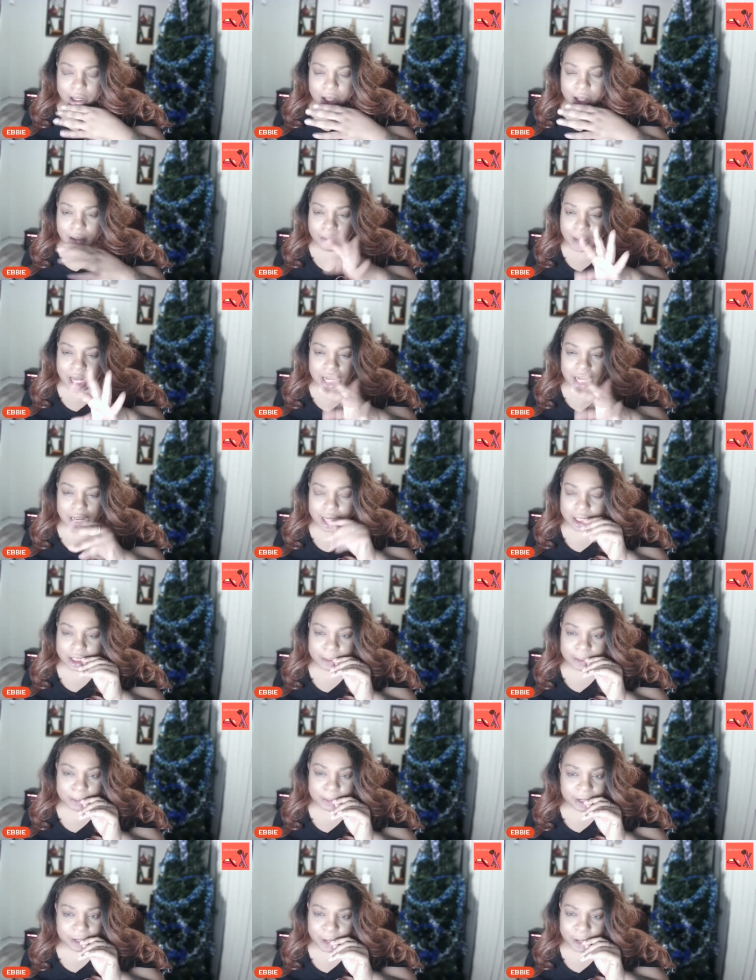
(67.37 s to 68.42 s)
my lashes
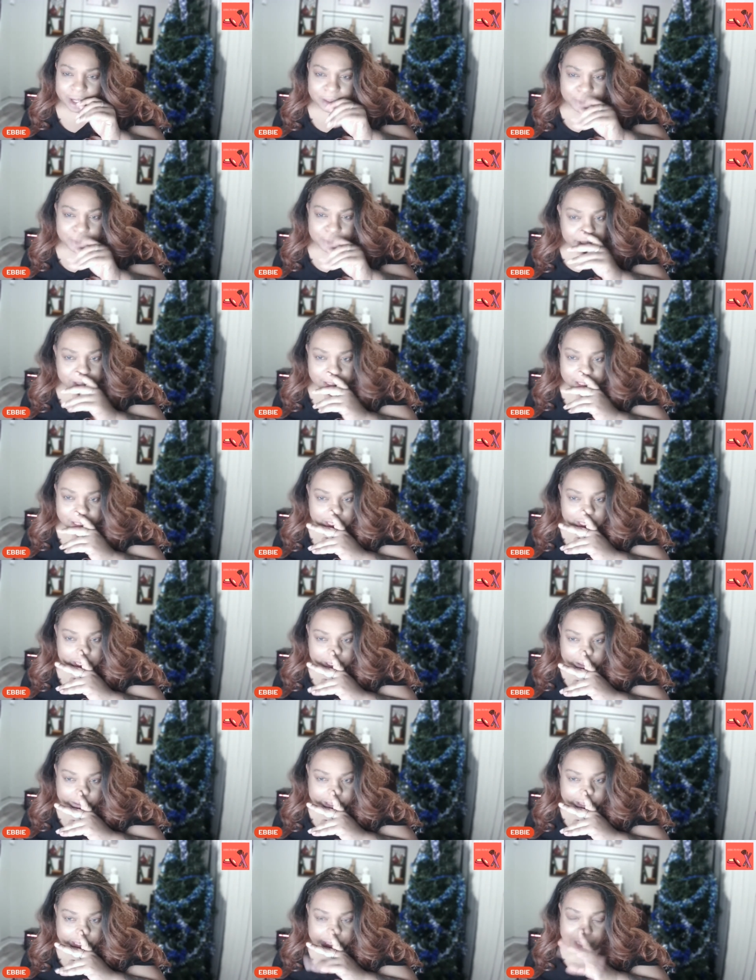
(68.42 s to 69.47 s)
made it right up to the end of the
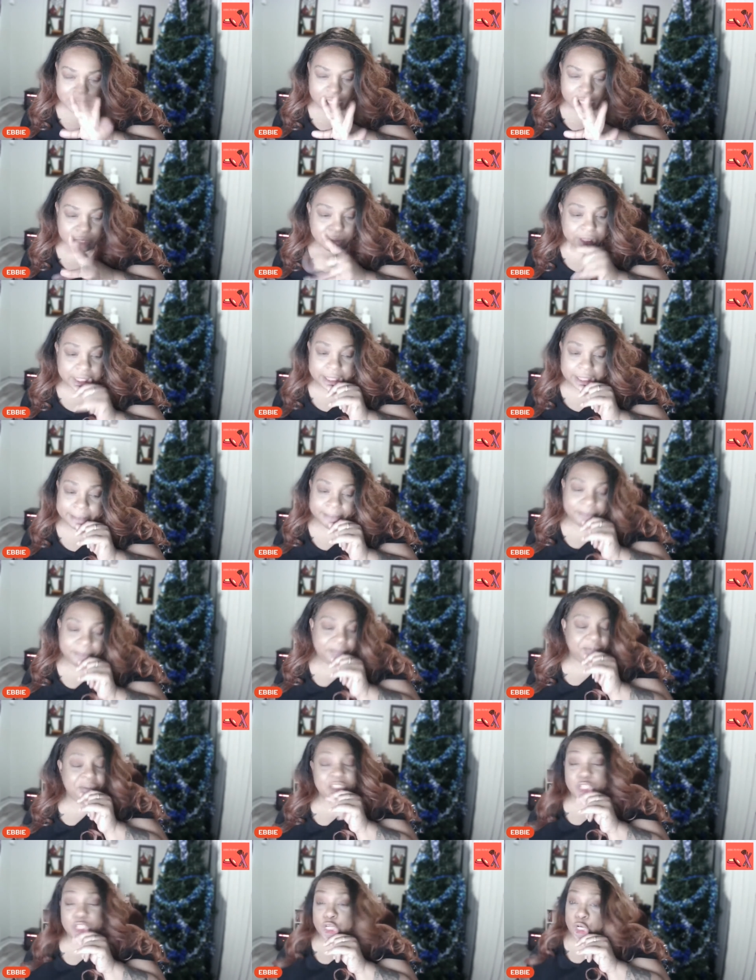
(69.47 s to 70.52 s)
service, and then it was like,
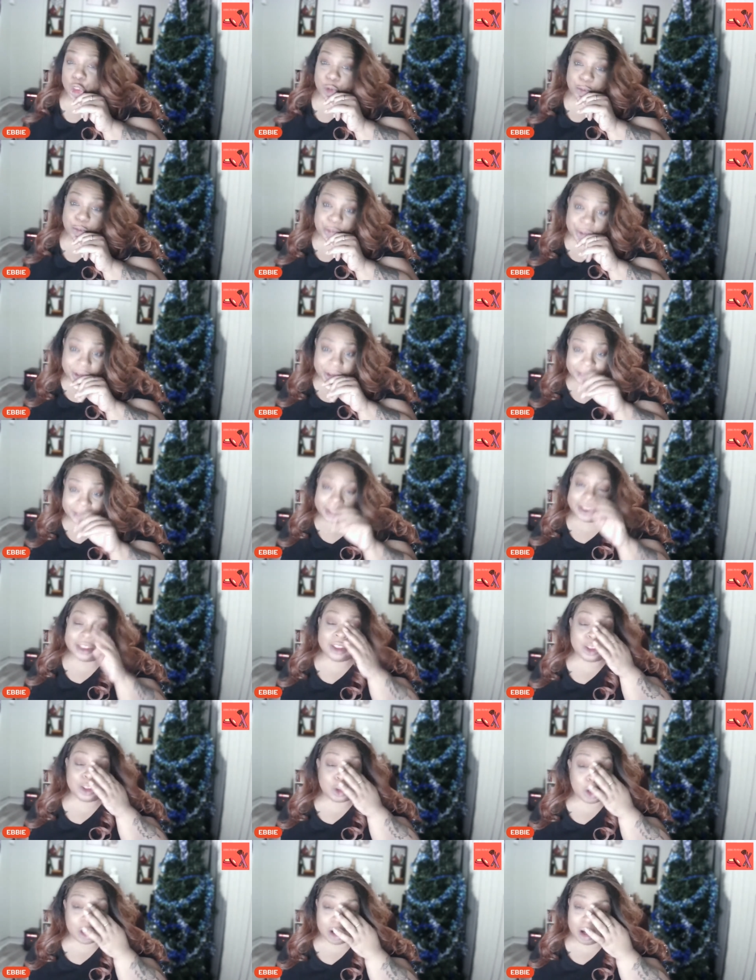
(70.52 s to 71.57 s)
nope,
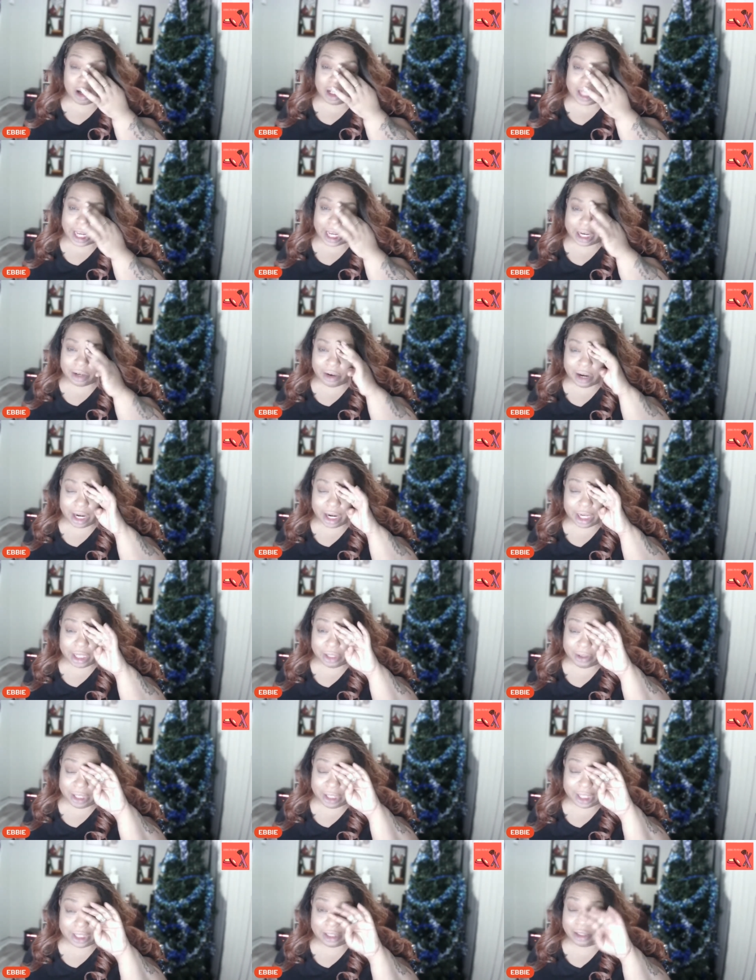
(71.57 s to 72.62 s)
daughter, all that crying, you
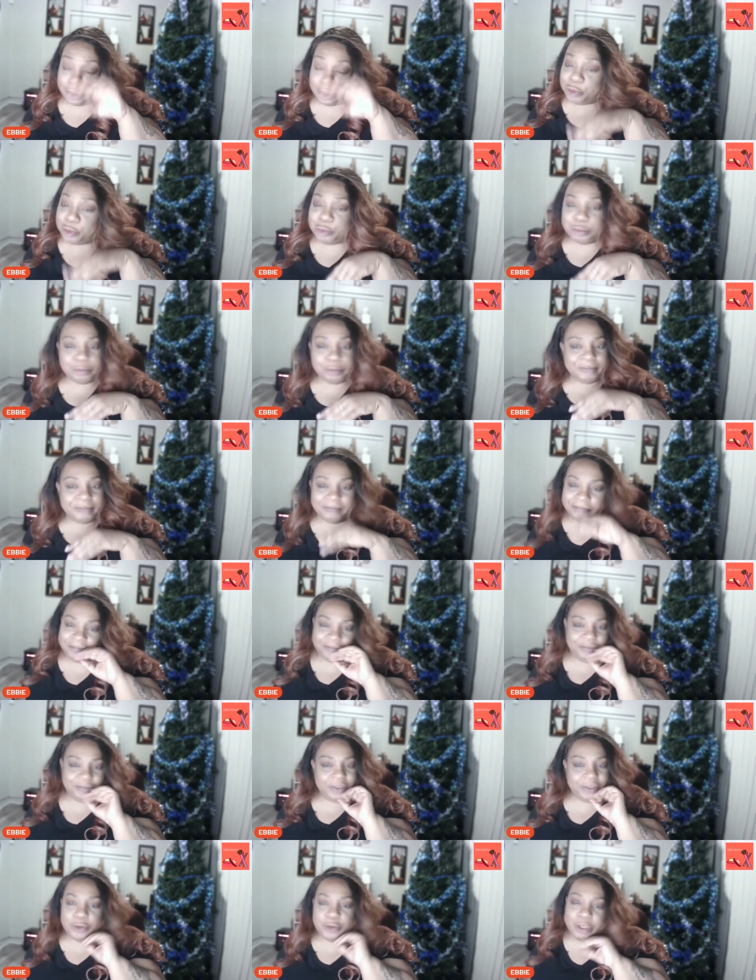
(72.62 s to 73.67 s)
need, nope, we're
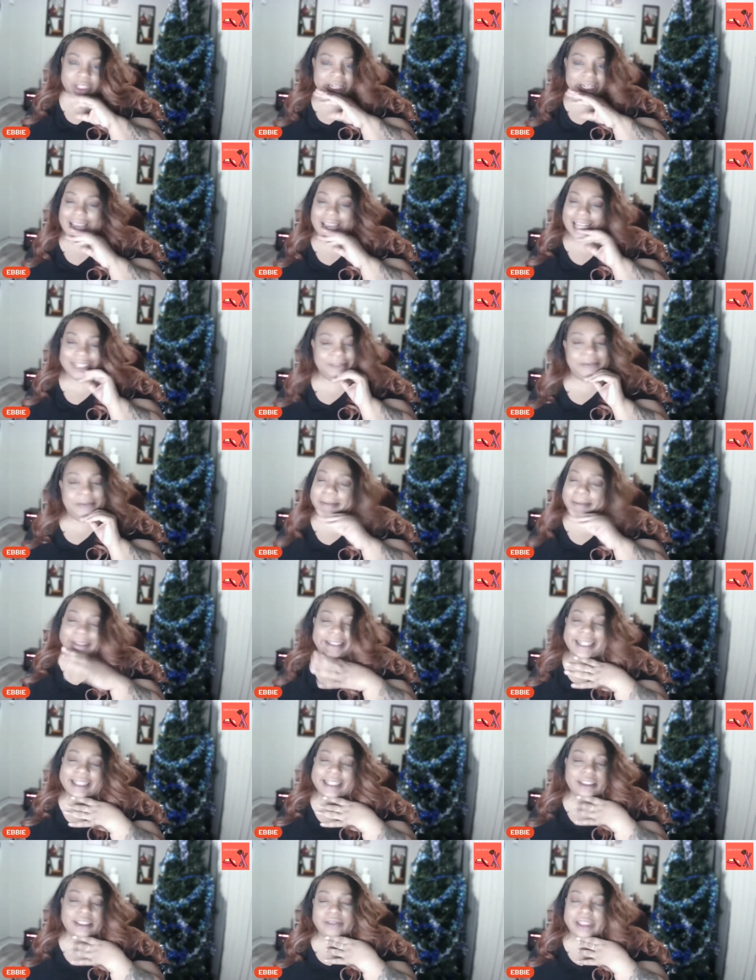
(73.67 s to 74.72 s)
not doing
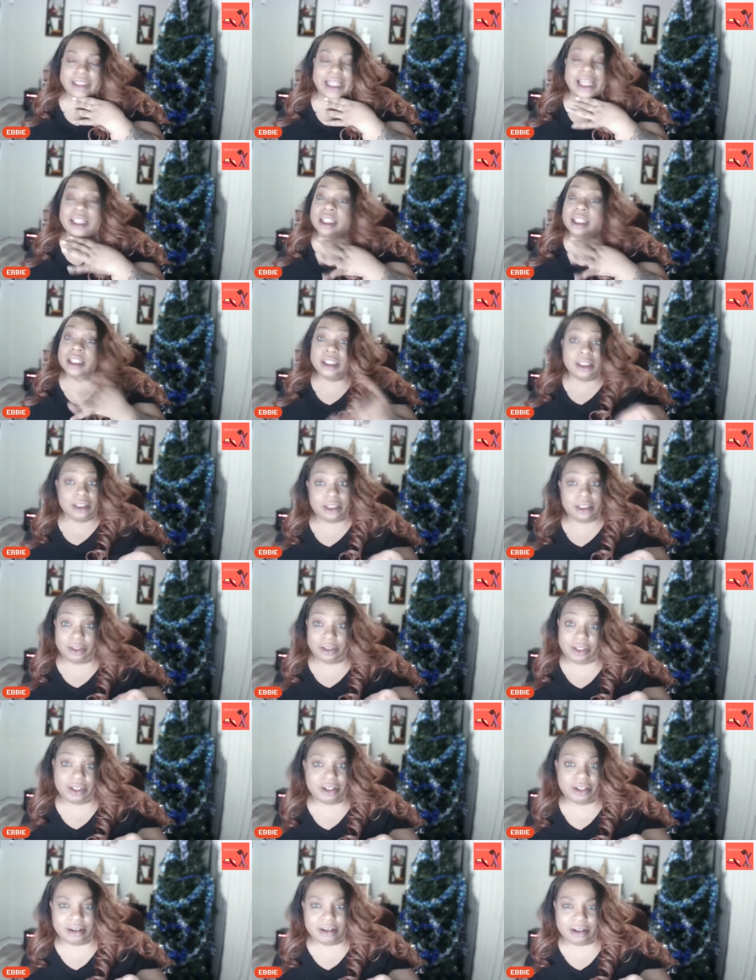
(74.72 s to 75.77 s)
that. So,
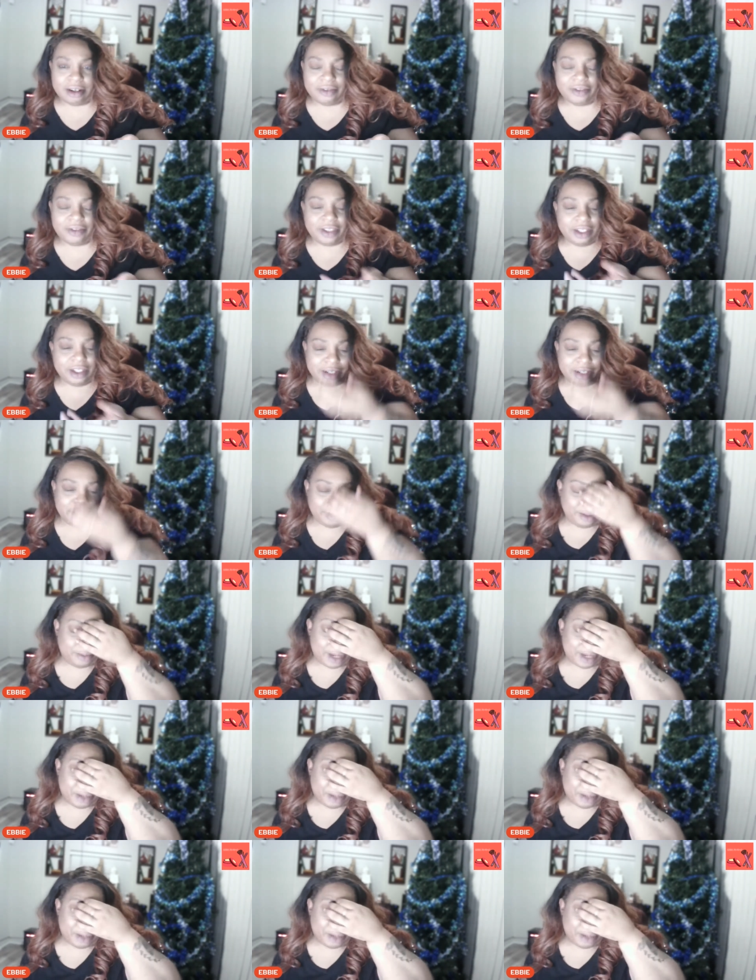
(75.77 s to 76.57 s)
they're off, and they're in my